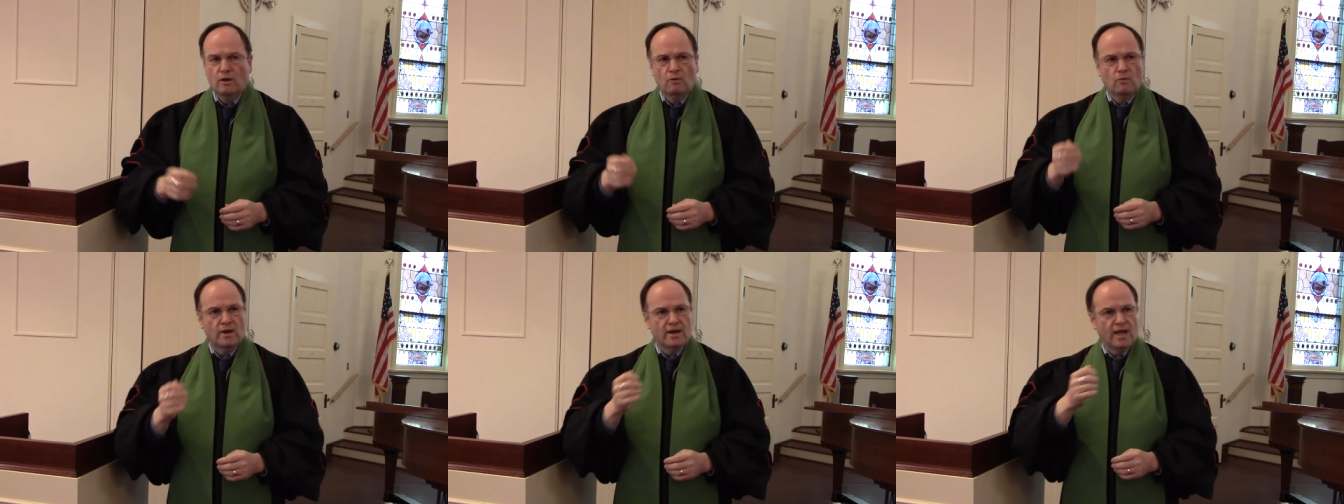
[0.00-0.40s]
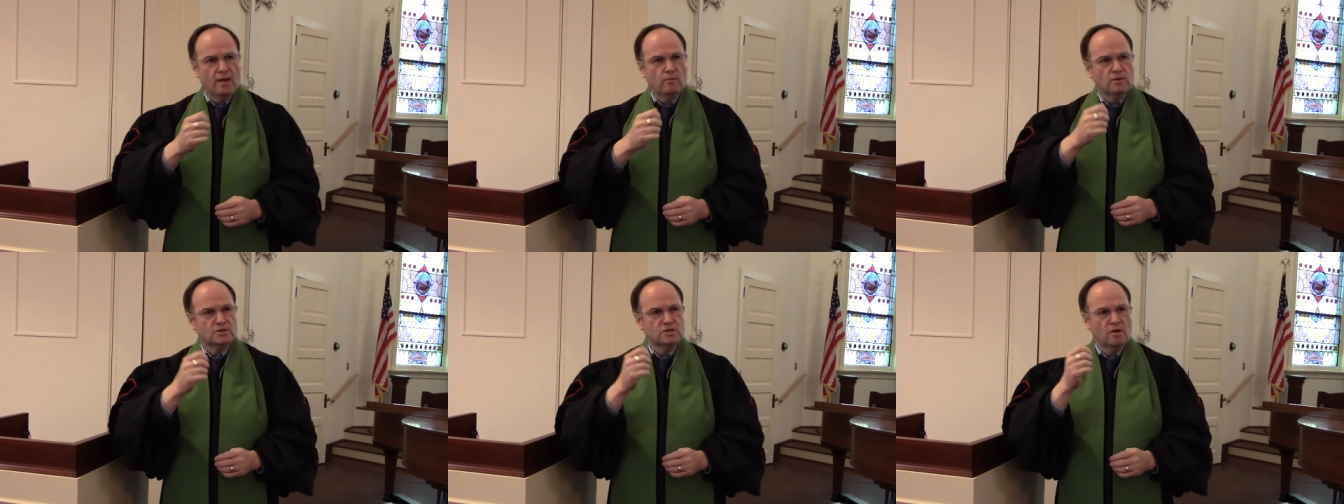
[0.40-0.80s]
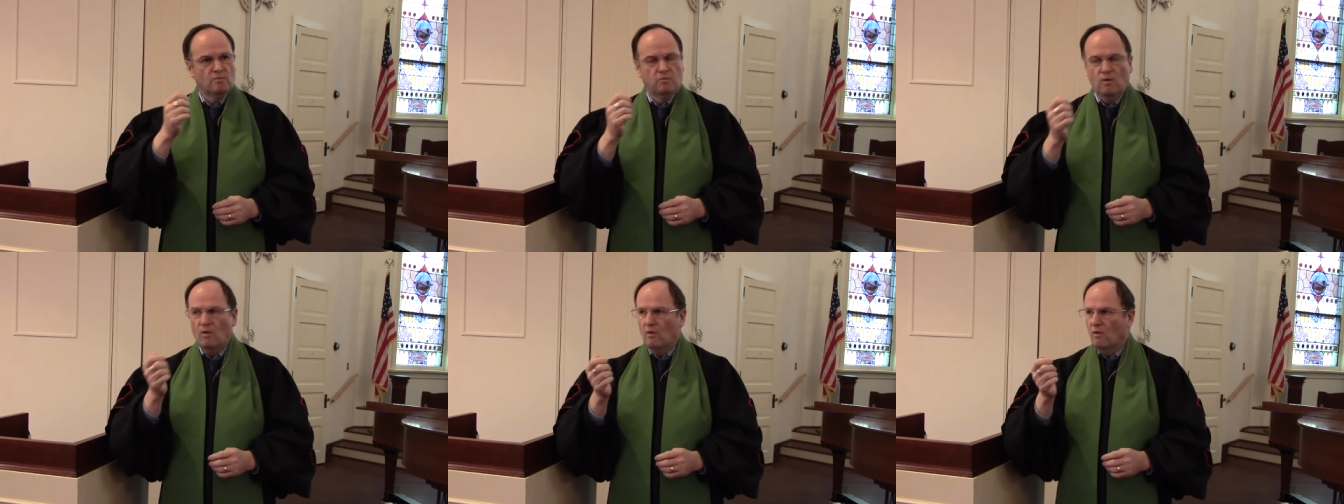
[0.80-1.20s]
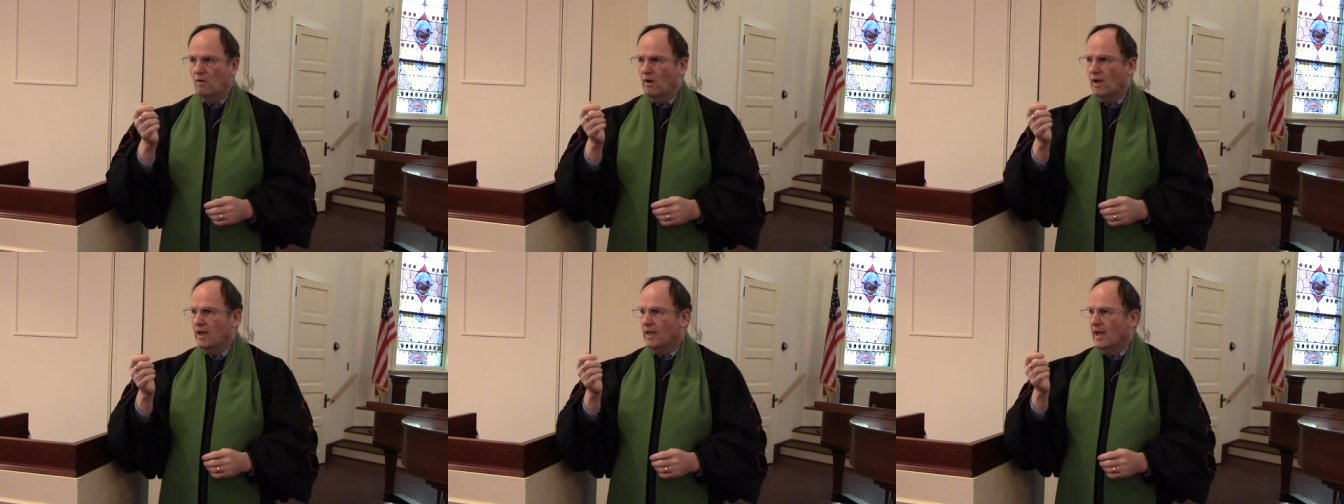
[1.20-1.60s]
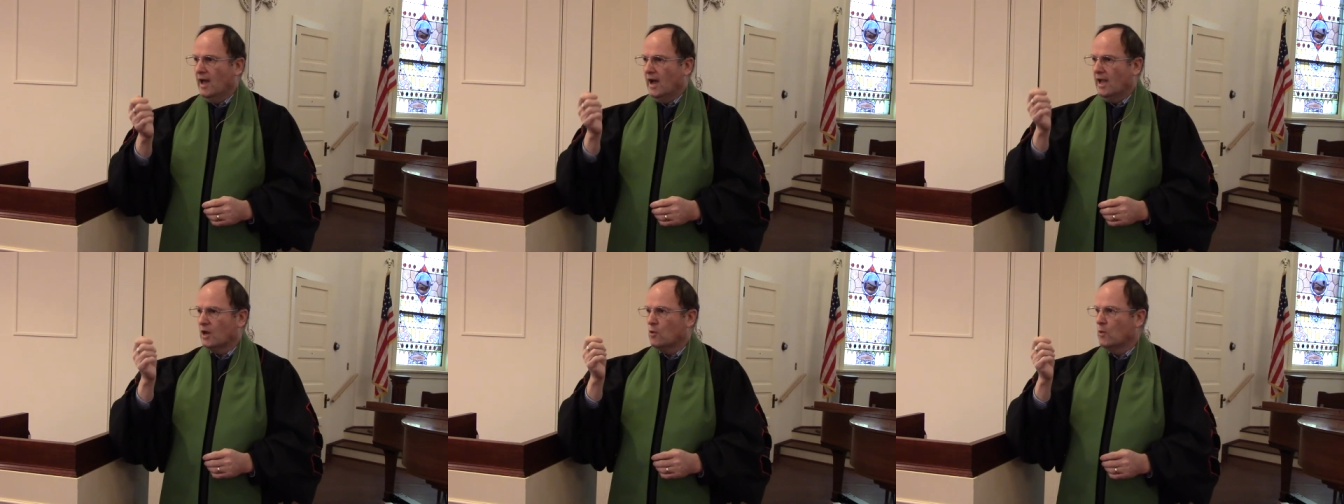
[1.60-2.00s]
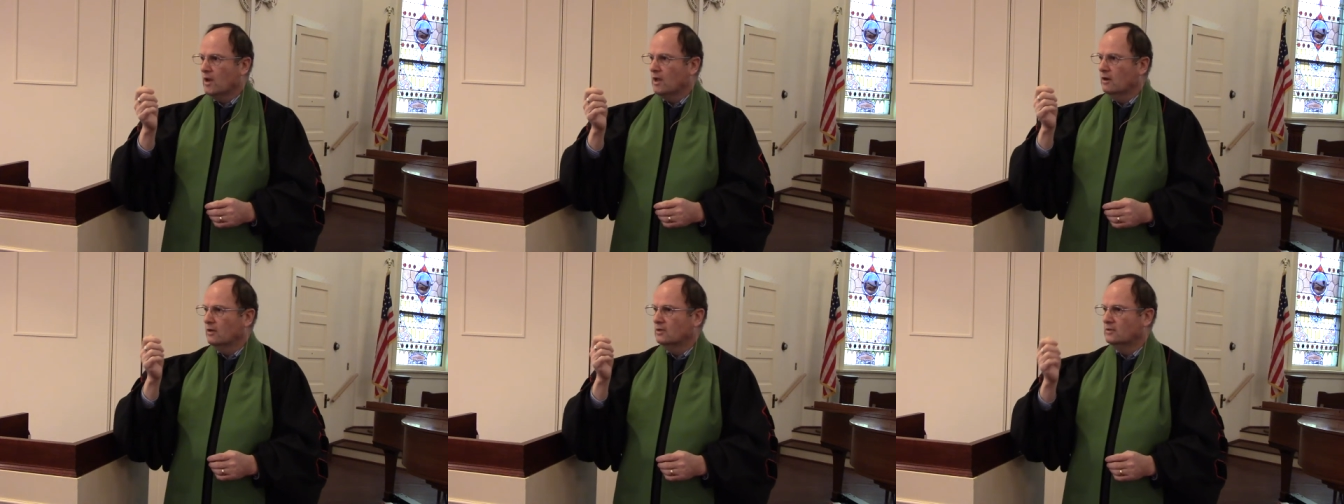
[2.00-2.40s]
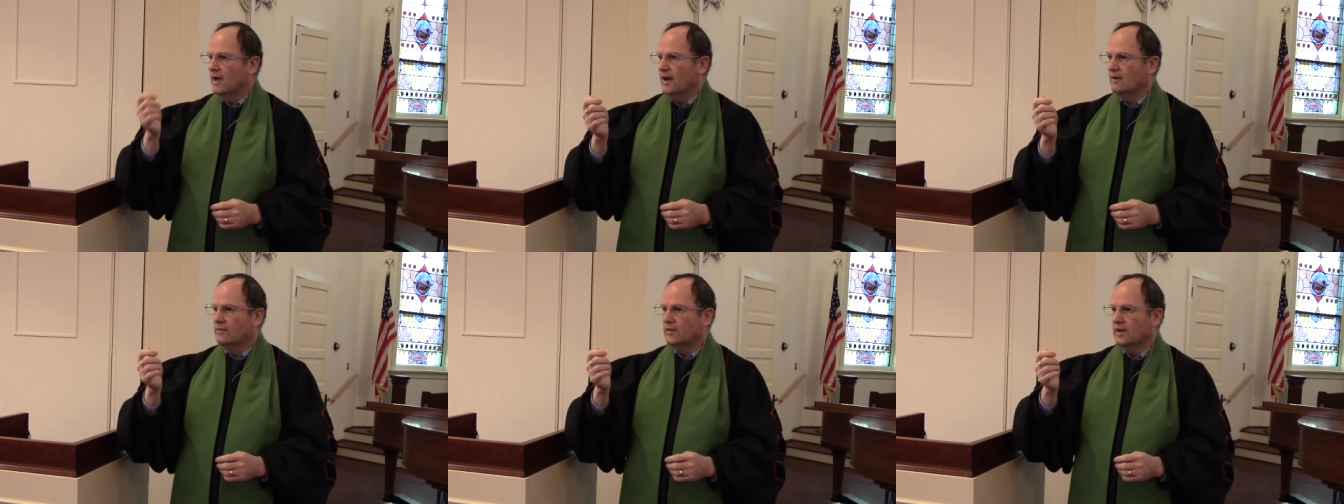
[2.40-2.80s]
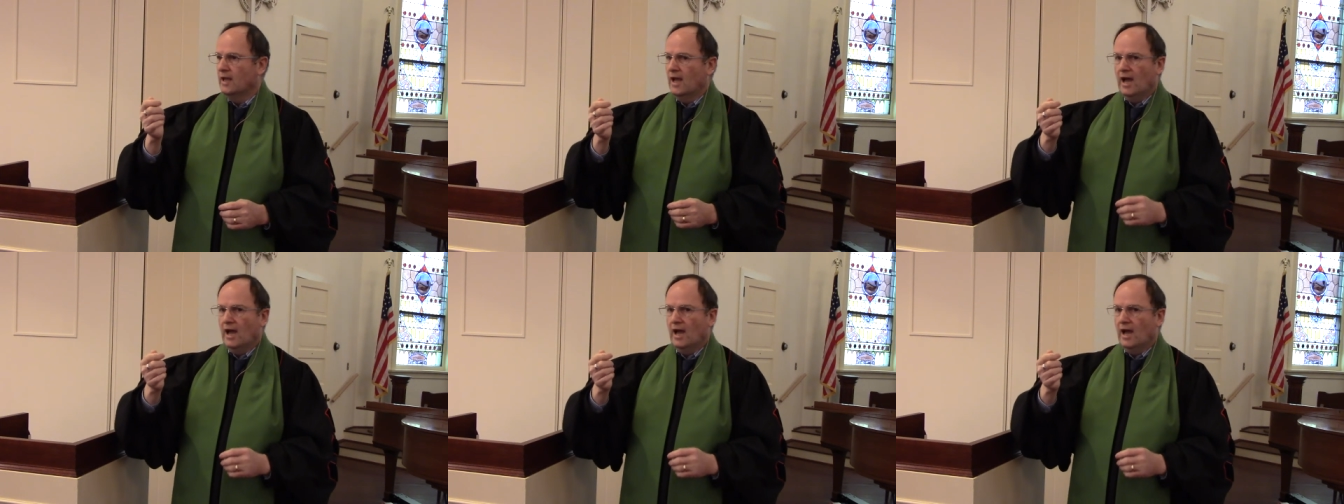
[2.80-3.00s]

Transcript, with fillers: When I was a boy, I quickly learned that